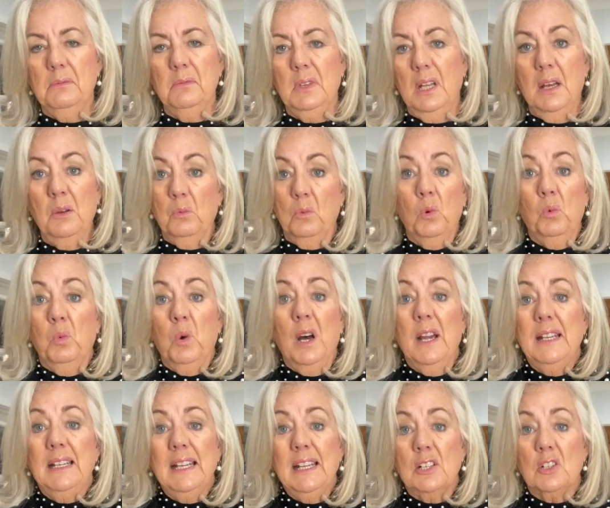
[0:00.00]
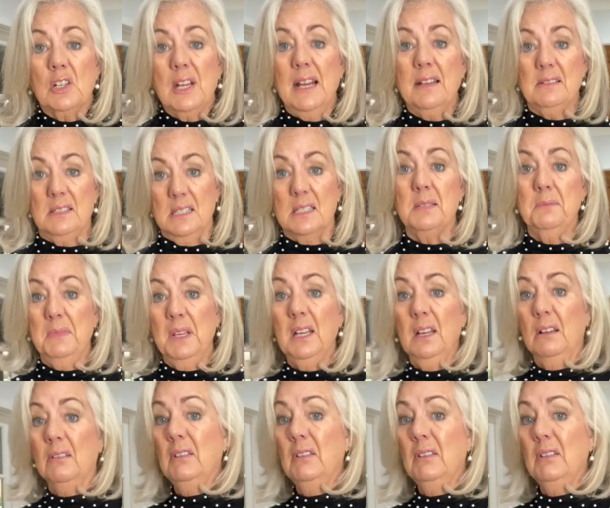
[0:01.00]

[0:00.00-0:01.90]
like, well, wide leg trousers. I mean, I